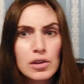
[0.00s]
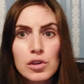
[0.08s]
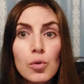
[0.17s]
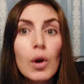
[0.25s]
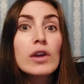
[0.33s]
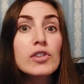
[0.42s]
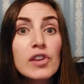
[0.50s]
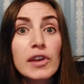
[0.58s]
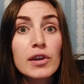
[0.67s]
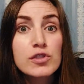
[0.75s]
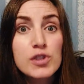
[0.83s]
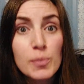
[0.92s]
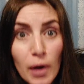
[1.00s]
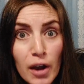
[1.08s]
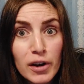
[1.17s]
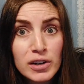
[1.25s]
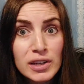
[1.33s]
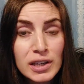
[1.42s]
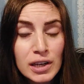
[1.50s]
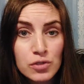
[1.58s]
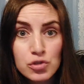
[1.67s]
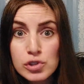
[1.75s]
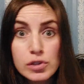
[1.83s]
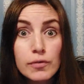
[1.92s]
You want to hear some irony?
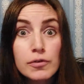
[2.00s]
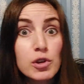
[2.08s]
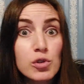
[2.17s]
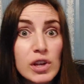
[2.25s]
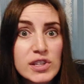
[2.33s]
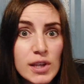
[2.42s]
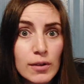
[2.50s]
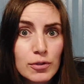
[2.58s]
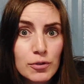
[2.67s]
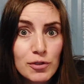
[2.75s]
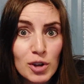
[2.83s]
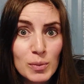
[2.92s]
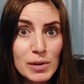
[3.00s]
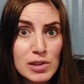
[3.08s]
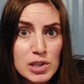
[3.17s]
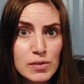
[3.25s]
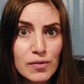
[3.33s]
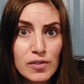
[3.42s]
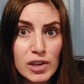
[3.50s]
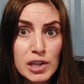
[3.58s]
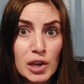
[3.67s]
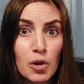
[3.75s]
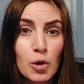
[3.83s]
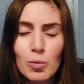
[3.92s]
Just a few days after filming this
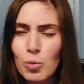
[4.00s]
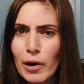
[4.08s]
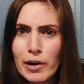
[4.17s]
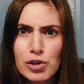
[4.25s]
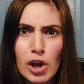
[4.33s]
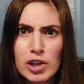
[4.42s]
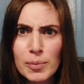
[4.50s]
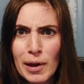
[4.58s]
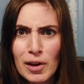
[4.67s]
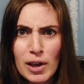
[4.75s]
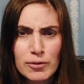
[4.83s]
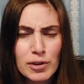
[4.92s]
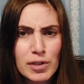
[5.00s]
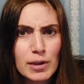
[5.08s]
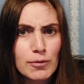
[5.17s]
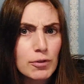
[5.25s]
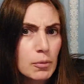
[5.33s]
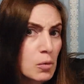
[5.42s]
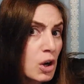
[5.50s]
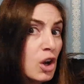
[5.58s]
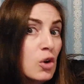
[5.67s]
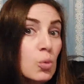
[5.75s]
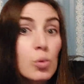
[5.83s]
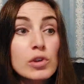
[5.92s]
video where I talked about everything from
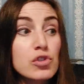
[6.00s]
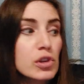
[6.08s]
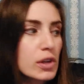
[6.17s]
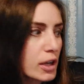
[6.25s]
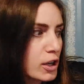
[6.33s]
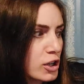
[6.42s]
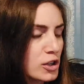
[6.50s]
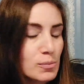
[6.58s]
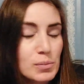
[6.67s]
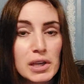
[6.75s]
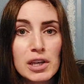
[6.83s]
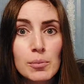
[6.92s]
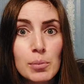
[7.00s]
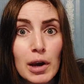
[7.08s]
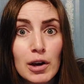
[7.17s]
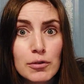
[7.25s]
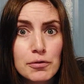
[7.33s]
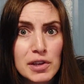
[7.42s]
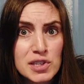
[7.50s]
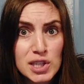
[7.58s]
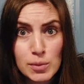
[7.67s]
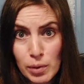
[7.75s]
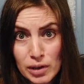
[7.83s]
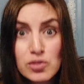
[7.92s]
wishing I could compete in
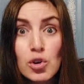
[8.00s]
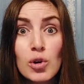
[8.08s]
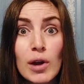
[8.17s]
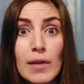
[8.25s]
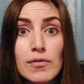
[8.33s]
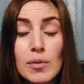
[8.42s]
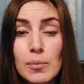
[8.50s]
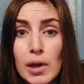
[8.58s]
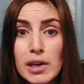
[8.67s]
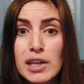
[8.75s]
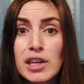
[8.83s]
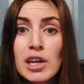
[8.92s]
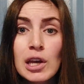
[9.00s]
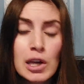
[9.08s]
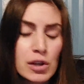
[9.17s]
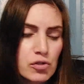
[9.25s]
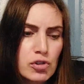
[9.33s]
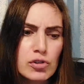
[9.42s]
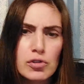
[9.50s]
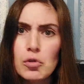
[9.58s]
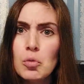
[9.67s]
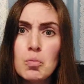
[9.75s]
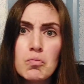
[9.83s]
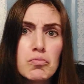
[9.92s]
parafencing but I don't have the money,
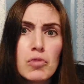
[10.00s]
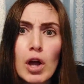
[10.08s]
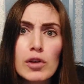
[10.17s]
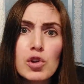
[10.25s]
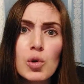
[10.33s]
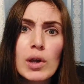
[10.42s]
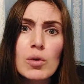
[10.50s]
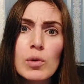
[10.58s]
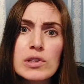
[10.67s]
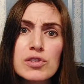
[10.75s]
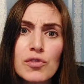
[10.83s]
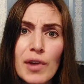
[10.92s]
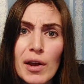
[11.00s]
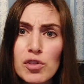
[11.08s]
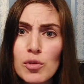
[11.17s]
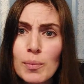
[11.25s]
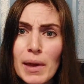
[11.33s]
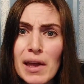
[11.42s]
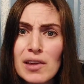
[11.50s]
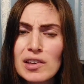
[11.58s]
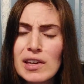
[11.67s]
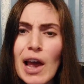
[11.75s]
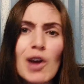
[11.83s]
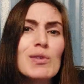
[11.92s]
to not knowing what's around the bend
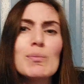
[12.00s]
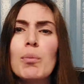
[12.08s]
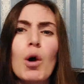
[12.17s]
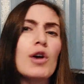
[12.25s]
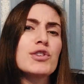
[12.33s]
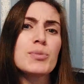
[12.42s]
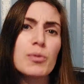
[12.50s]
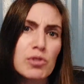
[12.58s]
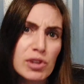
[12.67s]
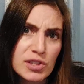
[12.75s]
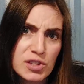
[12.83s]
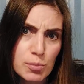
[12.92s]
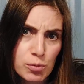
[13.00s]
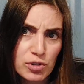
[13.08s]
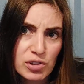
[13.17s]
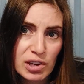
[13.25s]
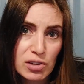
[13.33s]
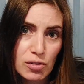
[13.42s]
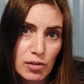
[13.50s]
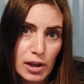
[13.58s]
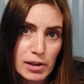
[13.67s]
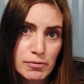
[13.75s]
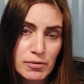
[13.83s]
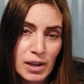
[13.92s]
and how impossible it is to predict
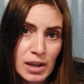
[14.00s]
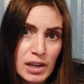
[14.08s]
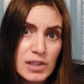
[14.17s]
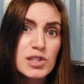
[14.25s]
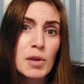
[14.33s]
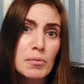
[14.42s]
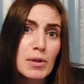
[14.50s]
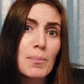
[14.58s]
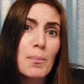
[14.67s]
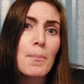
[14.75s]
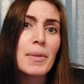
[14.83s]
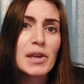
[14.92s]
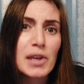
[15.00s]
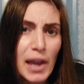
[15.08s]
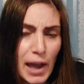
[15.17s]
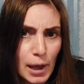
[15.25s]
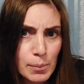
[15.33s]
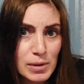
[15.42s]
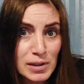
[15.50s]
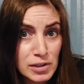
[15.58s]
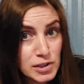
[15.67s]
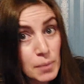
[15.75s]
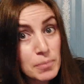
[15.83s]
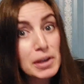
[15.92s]
life, something big happened,
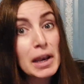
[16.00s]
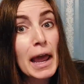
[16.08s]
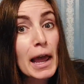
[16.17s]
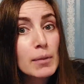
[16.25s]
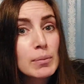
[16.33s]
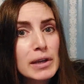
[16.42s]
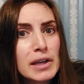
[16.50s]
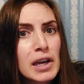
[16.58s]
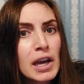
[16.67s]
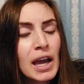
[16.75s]
something happy.